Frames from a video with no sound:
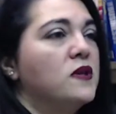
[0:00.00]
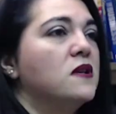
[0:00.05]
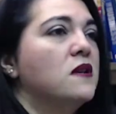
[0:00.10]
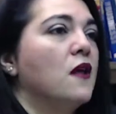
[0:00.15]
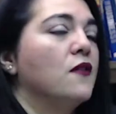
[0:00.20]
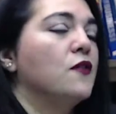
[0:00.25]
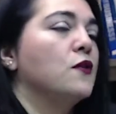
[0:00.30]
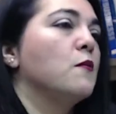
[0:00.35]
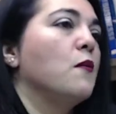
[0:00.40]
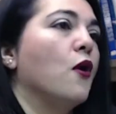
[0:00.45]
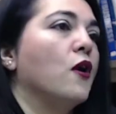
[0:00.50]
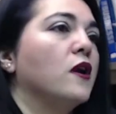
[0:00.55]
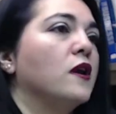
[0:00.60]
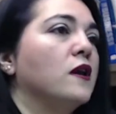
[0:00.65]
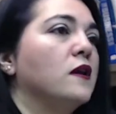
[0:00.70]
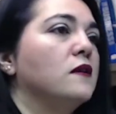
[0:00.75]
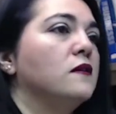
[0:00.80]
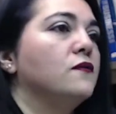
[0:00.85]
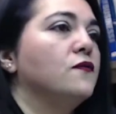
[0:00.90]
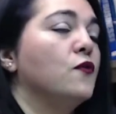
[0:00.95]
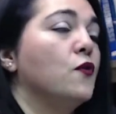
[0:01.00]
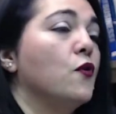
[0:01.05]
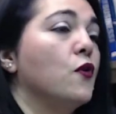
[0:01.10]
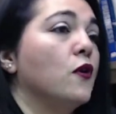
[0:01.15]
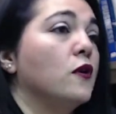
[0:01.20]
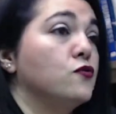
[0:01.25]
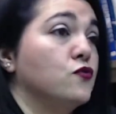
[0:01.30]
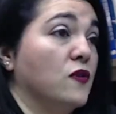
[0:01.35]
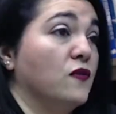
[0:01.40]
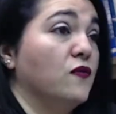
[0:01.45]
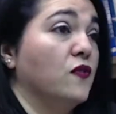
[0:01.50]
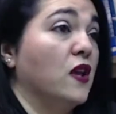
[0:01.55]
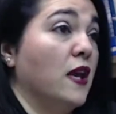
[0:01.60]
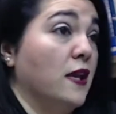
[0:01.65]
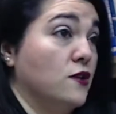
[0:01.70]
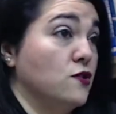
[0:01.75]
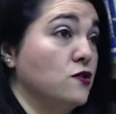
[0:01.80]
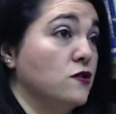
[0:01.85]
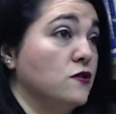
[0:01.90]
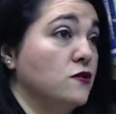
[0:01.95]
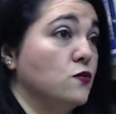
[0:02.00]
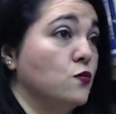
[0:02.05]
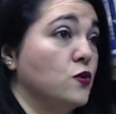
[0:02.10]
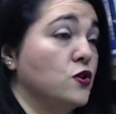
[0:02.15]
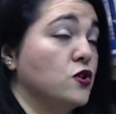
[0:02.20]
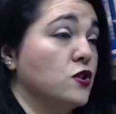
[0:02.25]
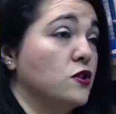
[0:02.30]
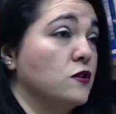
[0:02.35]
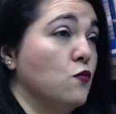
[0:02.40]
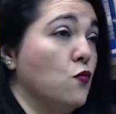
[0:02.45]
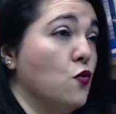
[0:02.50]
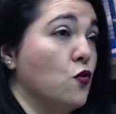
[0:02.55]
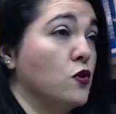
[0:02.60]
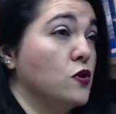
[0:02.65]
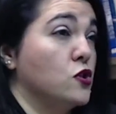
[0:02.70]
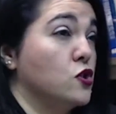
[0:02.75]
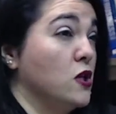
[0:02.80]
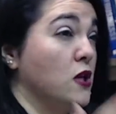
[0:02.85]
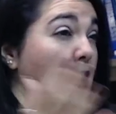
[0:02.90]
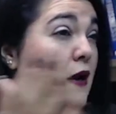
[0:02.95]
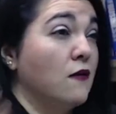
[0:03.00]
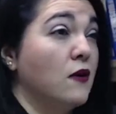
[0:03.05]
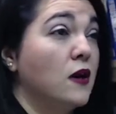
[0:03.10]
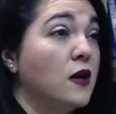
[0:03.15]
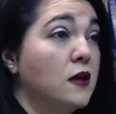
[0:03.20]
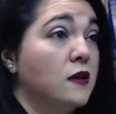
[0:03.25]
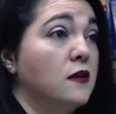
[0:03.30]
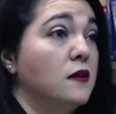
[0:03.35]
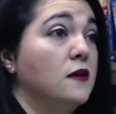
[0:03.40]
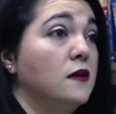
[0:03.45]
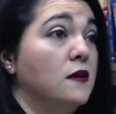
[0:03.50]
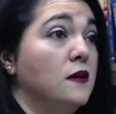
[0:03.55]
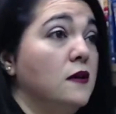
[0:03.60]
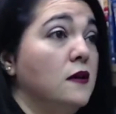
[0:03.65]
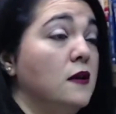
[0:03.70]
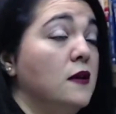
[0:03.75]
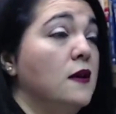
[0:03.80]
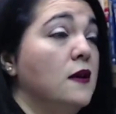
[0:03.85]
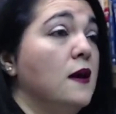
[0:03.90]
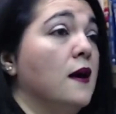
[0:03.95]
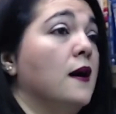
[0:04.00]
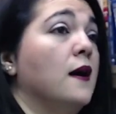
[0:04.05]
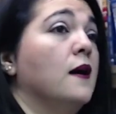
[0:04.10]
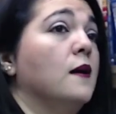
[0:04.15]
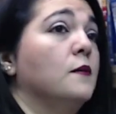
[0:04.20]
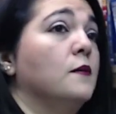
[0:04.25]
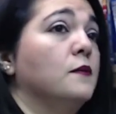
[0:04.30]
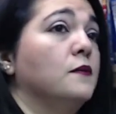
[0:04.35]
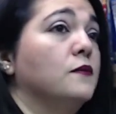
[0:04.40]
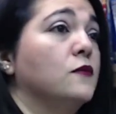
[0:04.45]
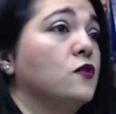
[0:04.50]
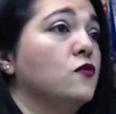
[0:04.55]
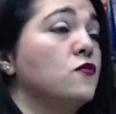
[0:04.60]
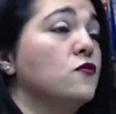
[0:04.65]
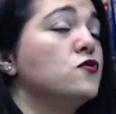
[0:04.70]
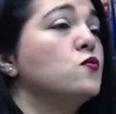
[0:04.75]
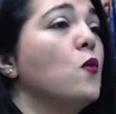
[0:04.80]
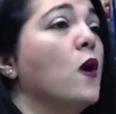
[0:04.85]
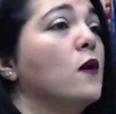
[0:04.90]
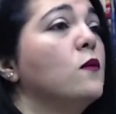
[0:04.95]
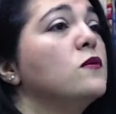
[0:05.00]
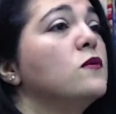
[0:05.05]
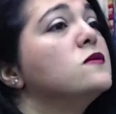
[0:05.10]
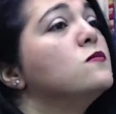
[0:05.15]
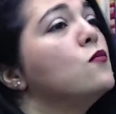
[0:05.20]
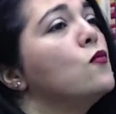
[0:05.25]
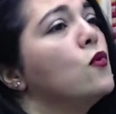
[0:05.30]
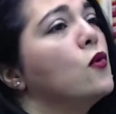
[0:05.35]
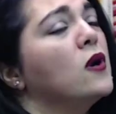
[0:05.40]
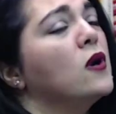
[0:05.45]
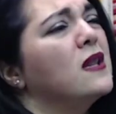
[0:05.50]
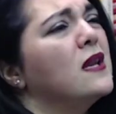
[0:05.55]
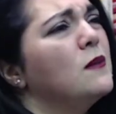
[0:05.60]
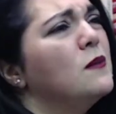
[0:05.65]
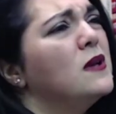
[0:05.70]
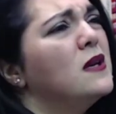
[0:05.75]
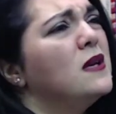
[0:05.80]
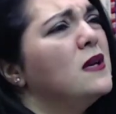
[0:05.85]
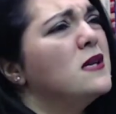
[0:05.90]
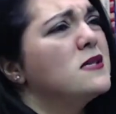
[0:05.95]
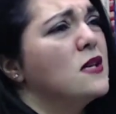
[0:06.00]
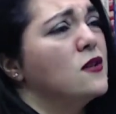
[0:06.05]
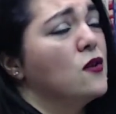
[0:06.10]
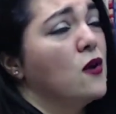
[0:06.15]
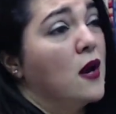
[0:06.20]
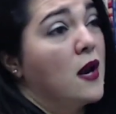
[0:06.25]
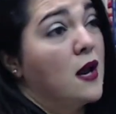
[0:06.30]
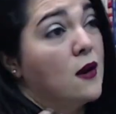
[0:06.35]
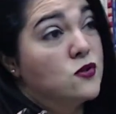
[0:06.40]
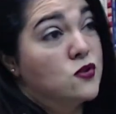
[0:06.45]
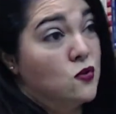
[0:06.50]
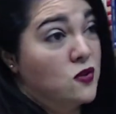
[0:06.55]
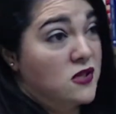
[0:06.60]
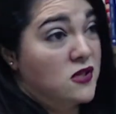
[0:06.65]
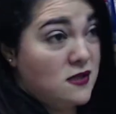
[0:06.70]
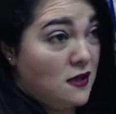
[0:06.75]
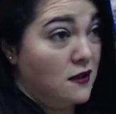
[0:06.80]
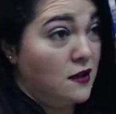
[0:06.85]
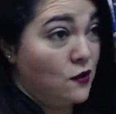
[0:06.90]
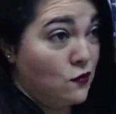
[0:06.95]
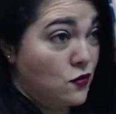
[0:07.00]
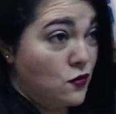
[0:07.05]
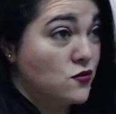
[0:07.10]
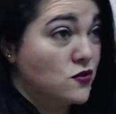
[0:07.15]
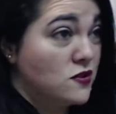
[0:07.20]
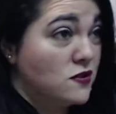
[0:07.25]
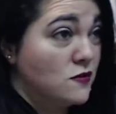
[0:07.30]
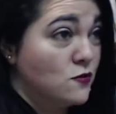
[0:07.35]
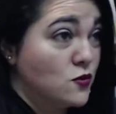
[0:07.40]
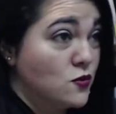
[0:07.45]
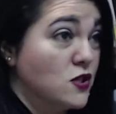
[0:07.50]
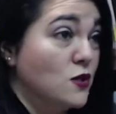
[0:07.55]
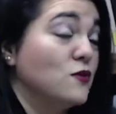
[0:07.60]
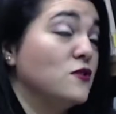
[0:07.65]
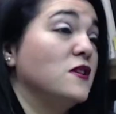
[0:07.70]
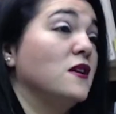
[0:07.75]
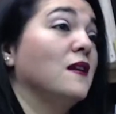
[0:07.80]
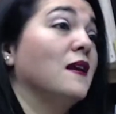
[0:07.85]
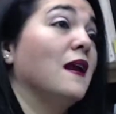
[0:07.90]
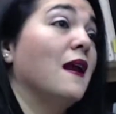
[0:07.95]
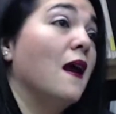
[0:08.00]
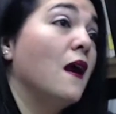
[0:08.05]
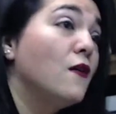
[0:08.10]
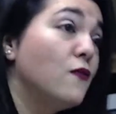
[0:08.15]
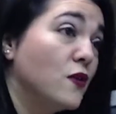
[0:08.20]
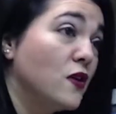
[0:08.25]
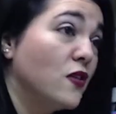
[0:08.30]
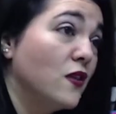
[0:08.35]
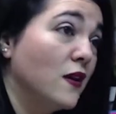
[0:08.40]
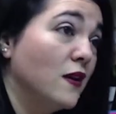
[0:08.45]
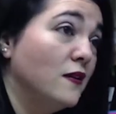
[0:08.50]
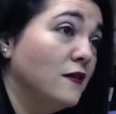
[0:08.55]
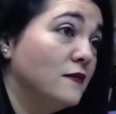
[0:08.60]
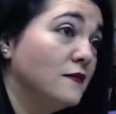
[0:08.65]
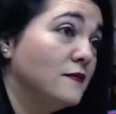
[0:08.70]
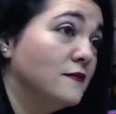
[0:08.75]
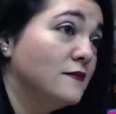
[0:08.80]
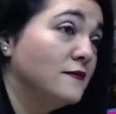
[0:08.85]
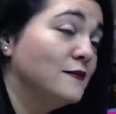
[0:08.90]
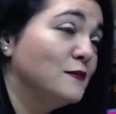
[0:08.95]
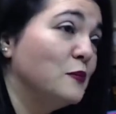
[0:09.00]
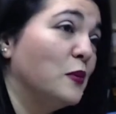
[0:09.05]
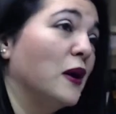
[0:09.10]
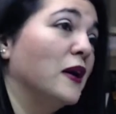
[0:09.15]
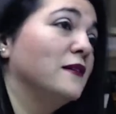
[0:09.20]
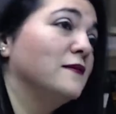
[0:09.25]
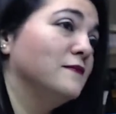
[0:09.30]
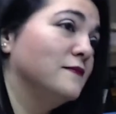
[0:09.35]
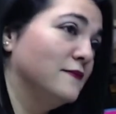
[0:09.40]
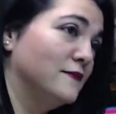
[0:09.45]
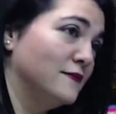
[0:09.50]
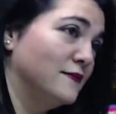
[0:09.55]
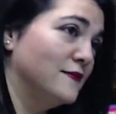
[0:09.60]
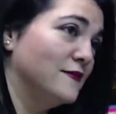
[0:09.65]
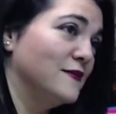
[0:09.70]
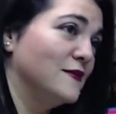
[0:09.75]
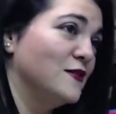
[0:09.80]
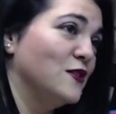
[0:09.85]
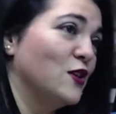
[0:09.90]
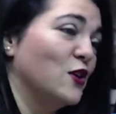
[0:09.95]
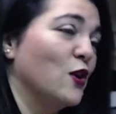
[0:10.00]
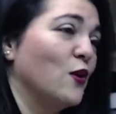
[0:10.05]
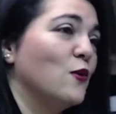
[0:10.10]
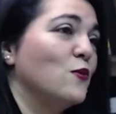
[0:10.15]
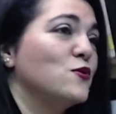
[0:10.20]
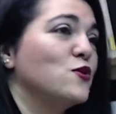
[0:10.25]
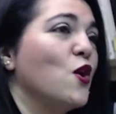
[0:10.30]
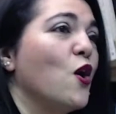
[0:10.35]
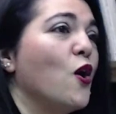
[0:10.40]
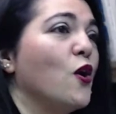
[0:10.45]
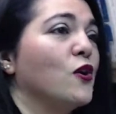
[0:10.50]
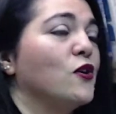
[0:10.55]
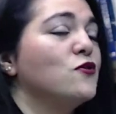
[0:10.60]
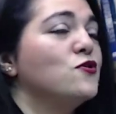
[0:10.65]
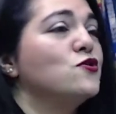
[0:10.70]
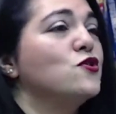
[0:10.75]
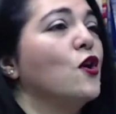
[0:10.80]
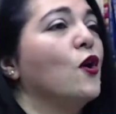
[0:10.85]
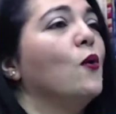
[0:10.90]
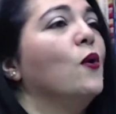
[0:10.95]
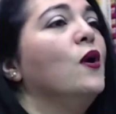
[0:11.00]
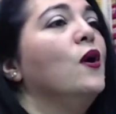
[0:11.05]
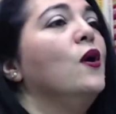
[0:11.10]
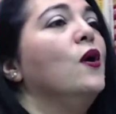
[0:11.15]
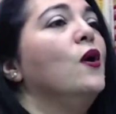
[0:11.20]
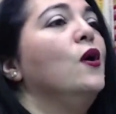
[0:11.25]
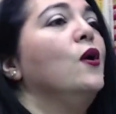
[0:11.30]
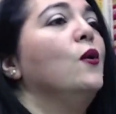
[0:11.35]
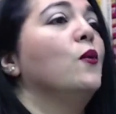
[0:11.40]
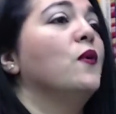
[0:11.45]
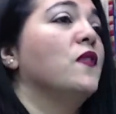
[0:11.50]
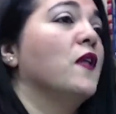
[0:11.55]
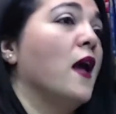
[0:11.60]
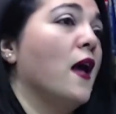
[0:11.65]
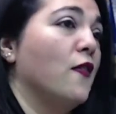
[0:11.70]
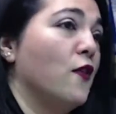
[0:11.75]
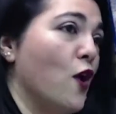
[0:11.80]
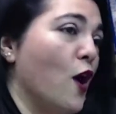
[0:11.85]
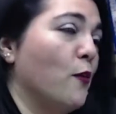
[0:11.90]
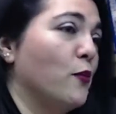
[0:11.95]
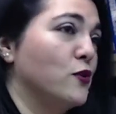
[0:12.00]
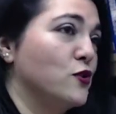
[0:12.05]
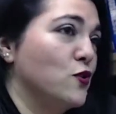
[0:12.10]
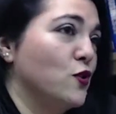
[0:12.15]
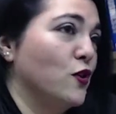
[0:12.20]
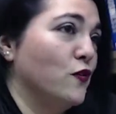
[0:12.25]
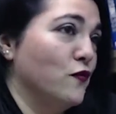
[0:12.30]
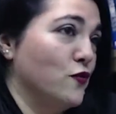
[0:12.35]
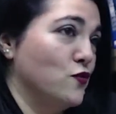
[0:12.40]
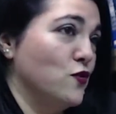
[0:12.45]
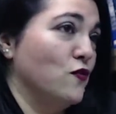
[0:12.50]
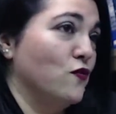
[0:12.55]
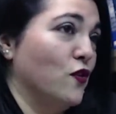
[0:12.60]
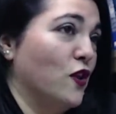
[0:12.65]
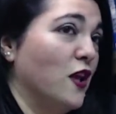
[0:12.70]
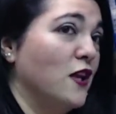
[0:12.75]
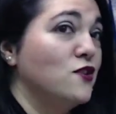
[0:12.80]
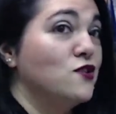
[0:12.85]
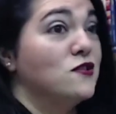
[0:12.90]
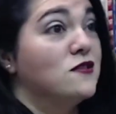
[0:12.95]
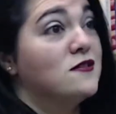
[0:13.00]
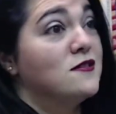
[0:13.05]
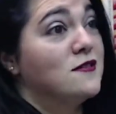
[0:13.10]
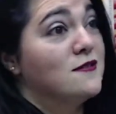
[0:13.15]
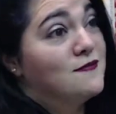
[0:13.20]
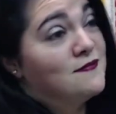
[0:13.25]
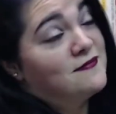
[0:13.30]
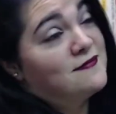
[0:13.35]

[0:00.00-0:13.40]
another market for Dream Vacations, which is more generic. Cruise One was more limited because they thought I was only selling cruises, which I was selling everything, but, it was harder. So when they had the opportunity for Dream Vacations,